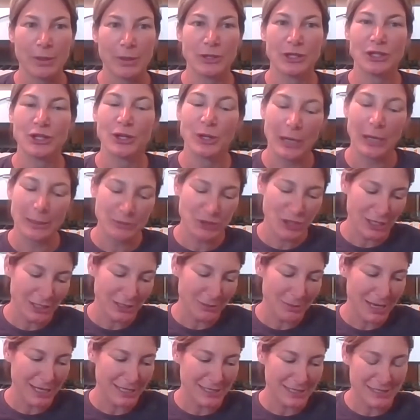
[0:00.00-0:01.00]
I'm trying
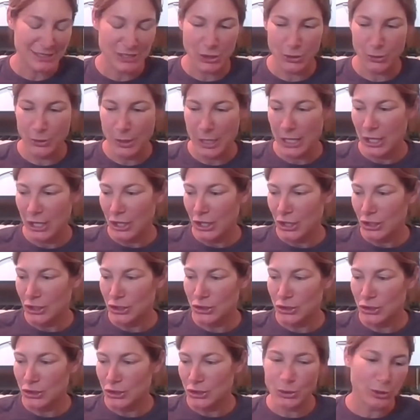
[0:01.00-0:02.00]
to make it so
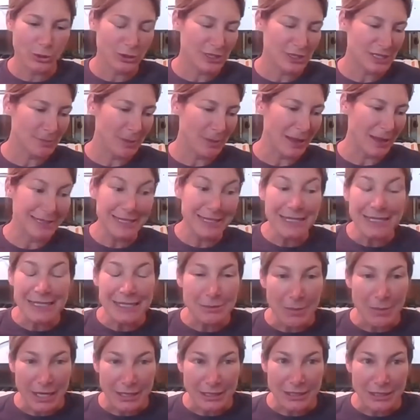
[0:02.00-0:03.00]
you don't spend
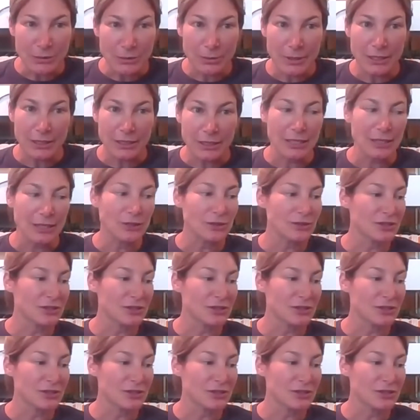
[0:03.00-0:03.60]
any money really.